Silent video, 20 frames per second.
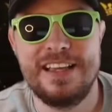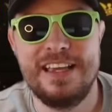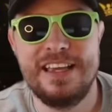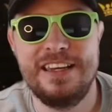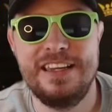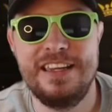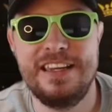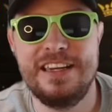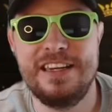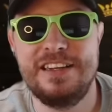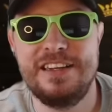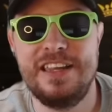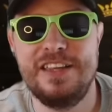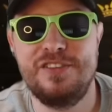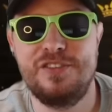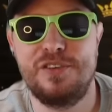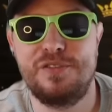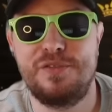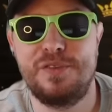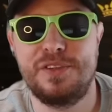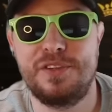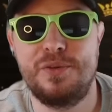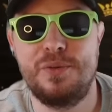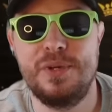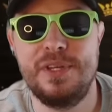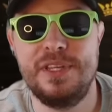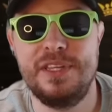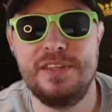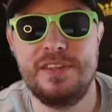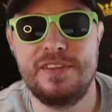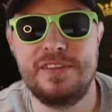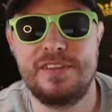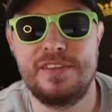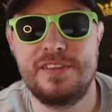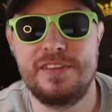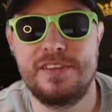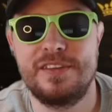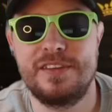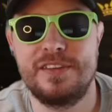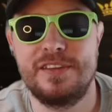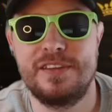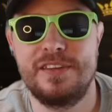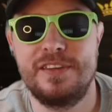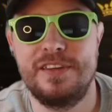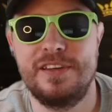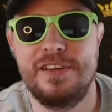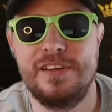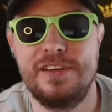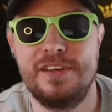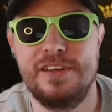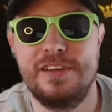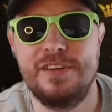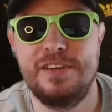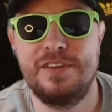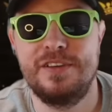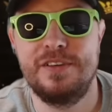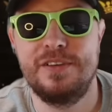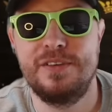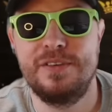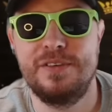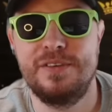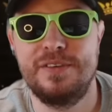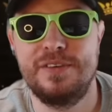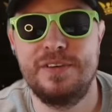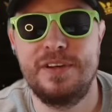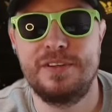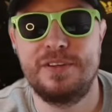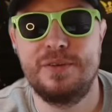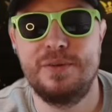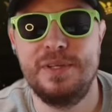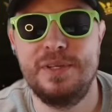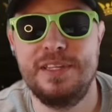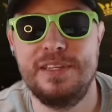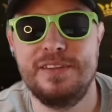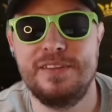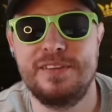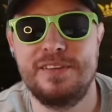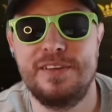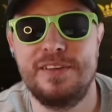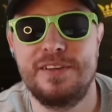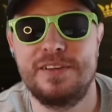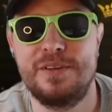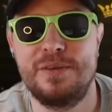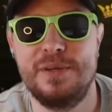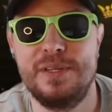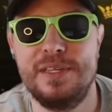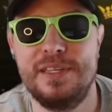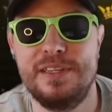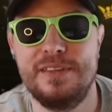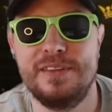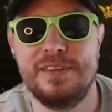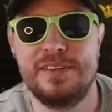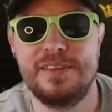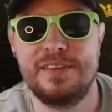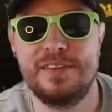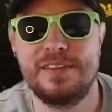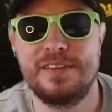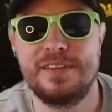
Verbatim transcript: And then it ends off with queens. No, not queens, not queens.